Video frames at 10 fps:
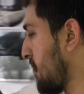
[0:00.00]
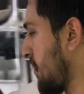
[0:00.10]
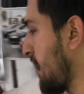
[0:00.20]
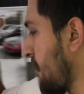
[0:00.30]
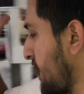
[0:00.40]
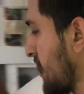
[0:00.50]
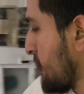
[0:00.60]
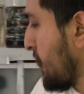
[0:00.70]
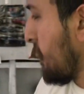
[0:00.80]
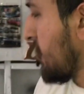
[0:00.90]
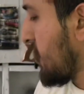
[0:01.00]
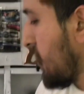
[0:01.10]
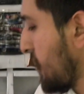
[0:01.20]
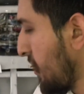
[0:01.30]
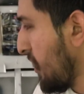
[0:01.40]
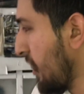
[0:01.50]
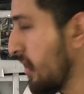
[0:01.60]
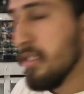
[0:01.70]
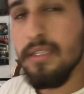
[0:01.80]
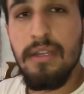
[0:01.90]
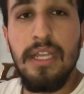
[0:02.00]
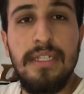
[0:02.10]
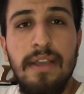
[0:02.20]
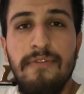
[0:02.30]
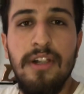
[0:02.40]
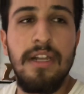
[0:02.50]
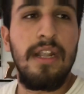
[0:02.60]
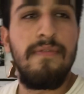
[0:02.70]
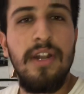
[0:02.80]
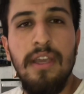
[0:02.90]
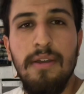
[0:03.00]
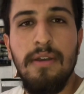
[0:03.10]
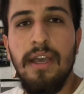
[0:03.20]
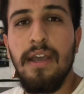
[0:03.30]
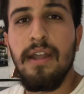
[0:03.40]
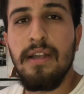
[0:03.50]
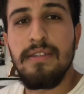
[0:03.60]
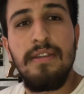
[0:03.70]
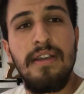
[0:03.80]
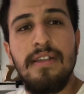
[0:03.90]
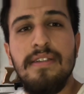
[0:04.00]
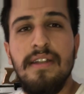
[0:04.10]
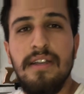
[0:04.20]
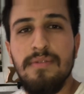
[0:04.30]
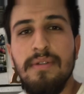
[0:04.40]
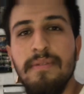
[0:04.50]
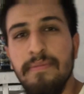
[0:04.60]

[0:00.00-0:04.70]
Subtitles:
yeah, that's pretty much it. So thanks again for clicking on the video, and I'll see you guys in the next one.